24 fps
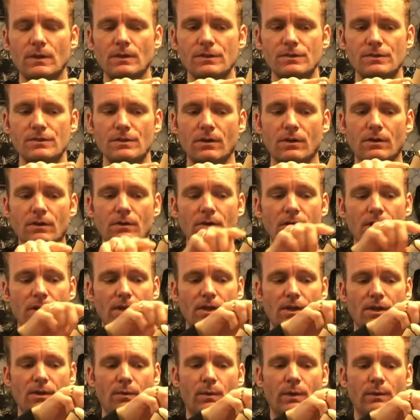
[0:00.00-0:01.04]
So
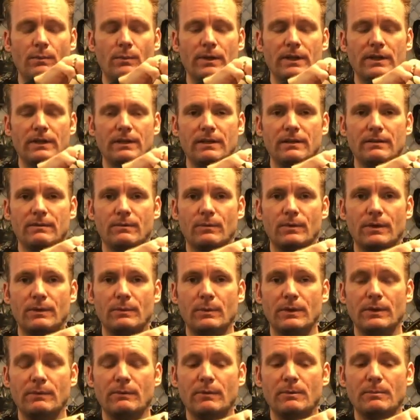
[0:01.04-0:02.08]
when we
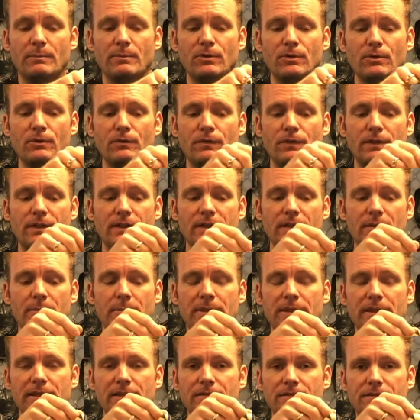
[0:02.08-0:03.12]
remove a little
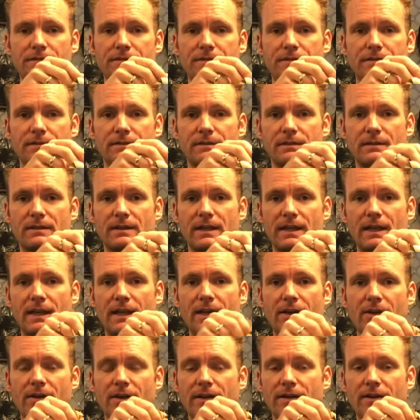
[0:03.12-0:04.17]
bit of
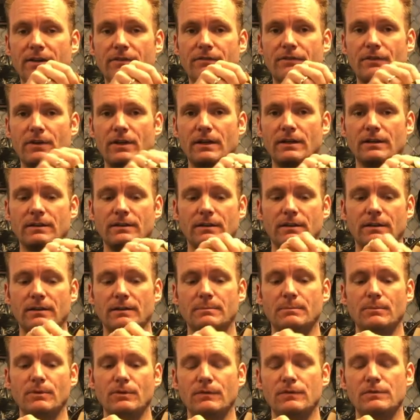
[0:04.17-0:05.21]
air in the front and
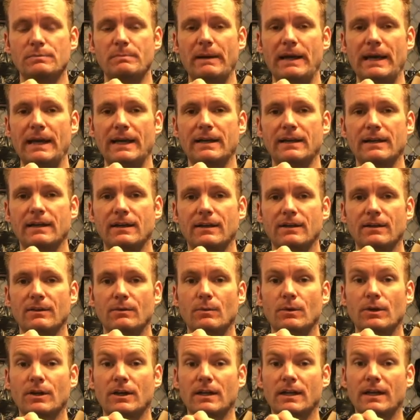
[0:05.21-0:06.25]
it moves back,
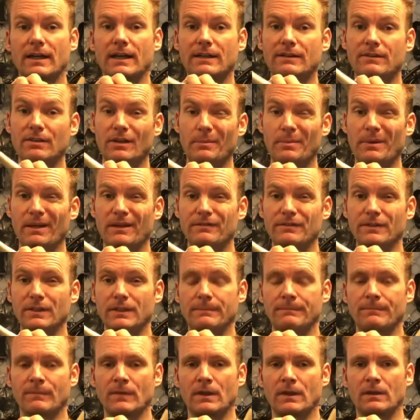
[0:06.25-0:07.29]
we're gonna get top heavy.
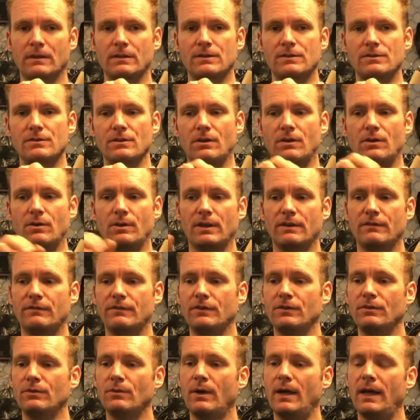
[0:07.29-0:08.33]
So
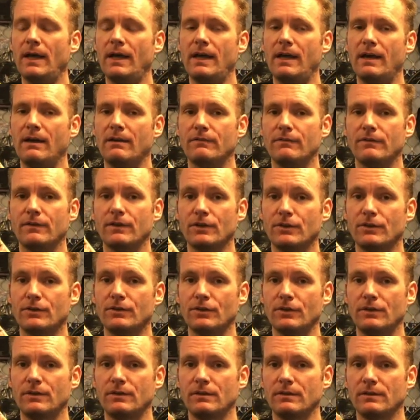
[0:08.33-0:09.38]
if you have a
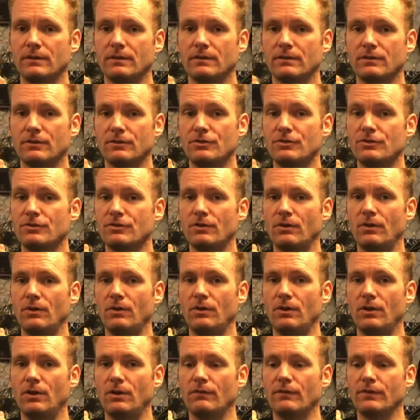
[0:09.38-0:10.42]
good
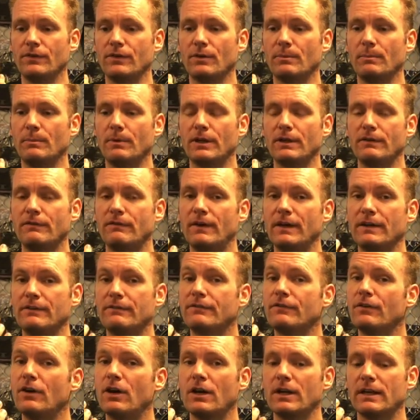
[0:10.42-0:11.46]
control over your modified
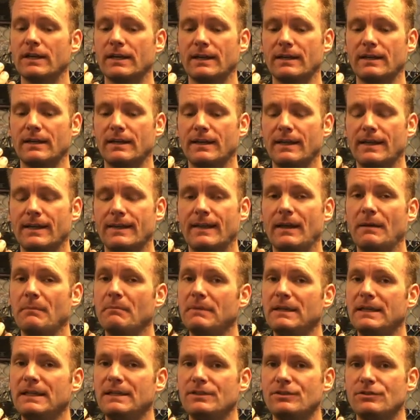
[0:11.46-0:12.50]
frog kick, that
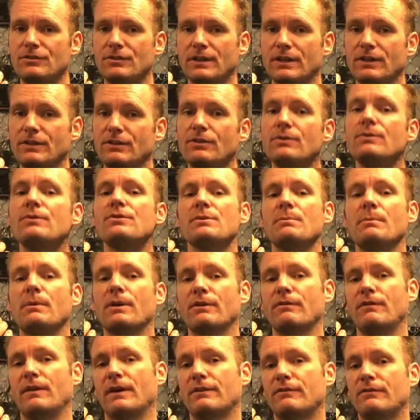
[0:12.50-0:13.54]
means you can use a
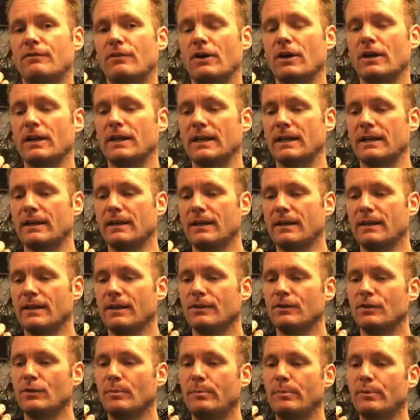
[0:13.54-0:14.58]
modified frog kick
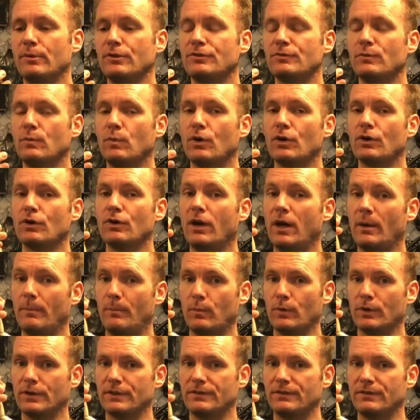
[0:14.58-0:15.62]
to push water
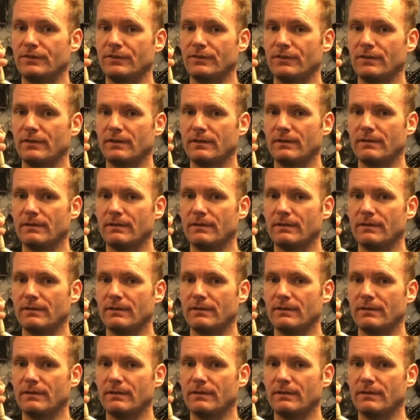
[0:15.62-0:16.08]
upwards.